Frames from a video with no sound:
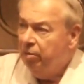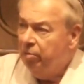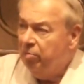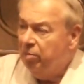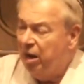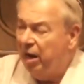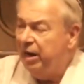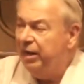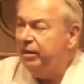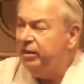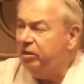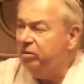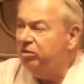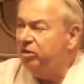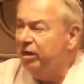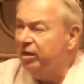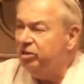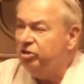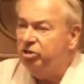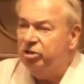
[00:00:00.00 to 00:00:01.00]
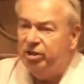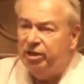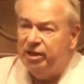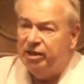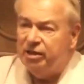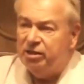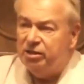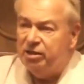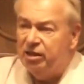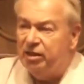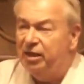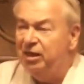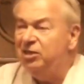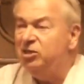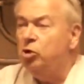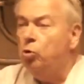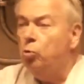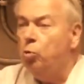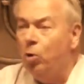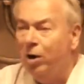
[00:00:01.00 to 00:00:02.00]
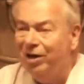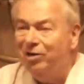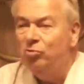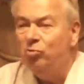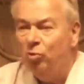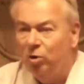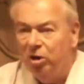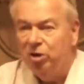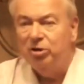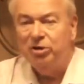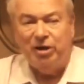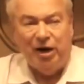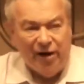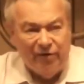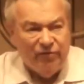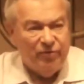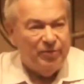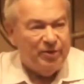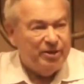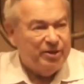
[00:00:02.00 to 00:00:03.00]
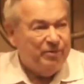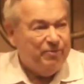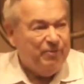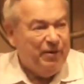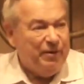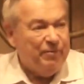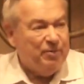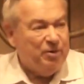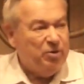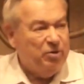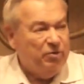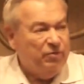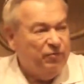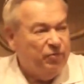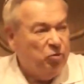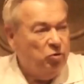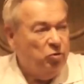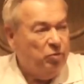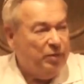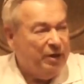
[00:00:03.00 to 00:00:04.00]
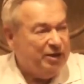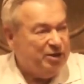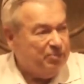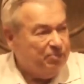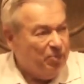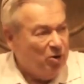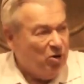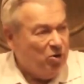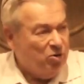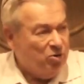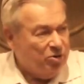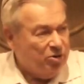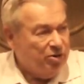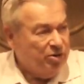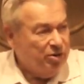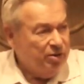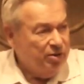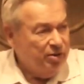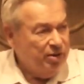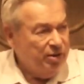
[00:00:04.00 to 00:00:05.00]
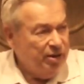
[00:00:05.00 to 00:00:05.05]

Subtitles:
my contention is that this one world government, the people for whom I spoke